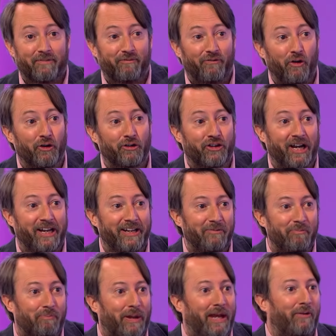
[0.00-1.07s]
Fortunately, I
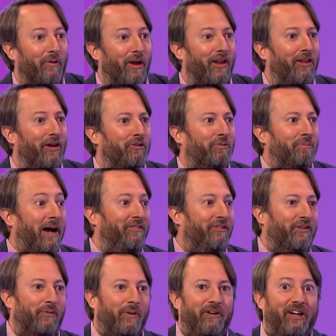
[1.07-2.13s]
didn't pick one of those
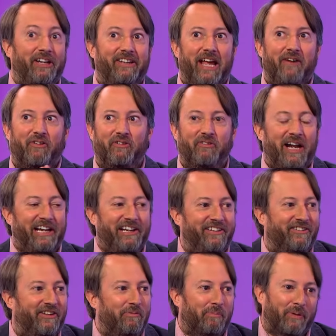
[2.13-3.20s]
months where it never
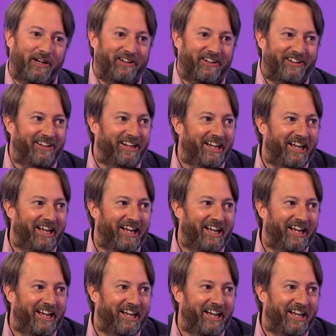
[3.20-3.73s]
rains in Britain.